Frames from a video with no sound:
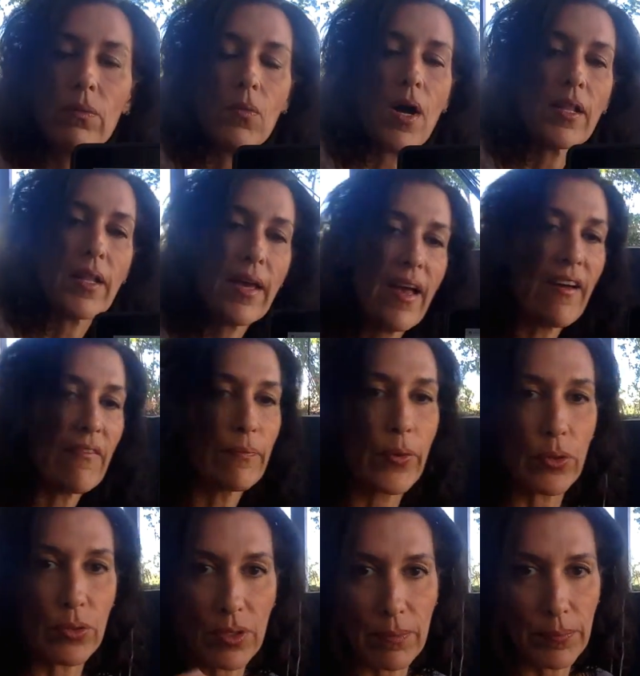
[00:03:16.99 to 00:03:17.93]
while I have
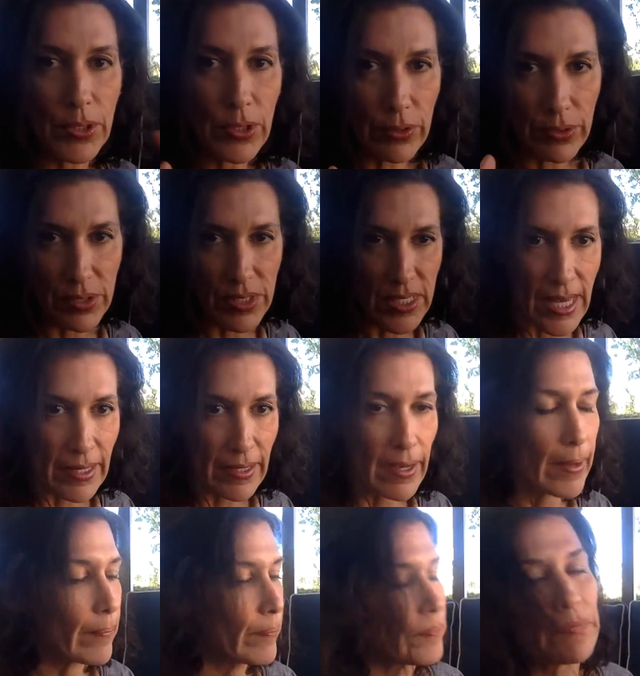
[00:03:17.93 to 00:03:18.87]
both computers set
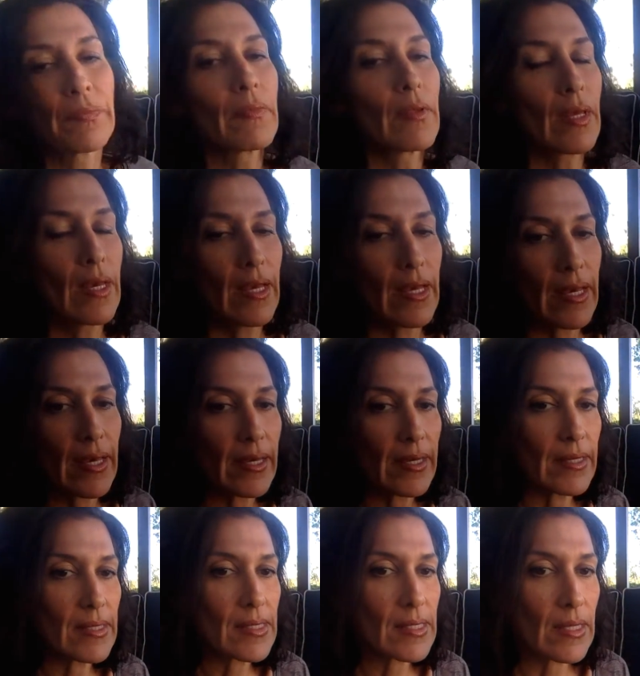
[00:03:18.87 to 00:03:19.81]
up
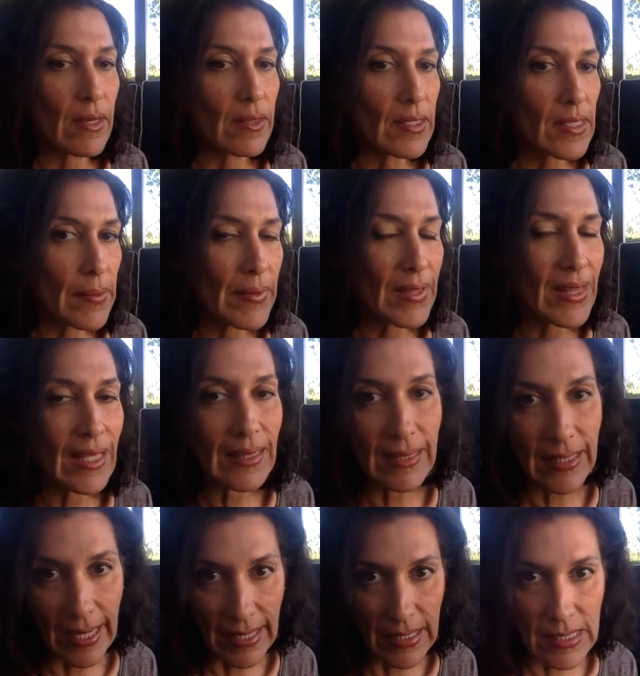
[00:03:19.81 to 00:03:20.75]
is some of the
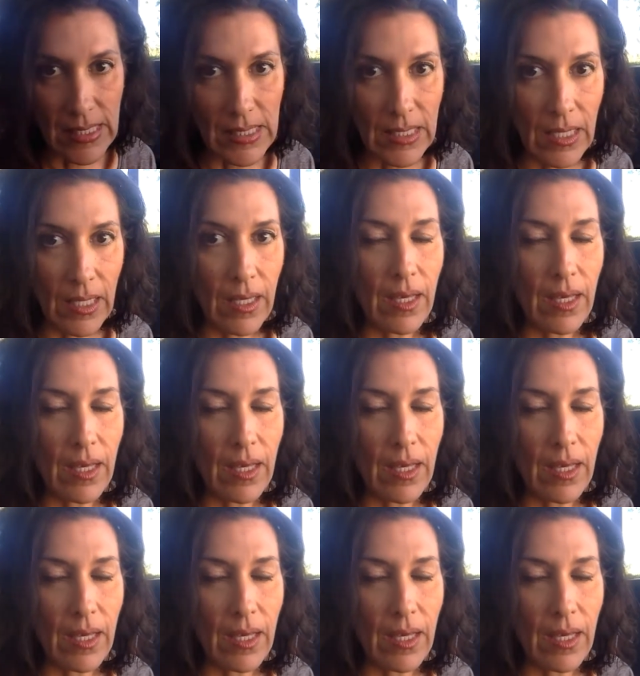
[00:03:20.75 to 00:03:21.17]
links.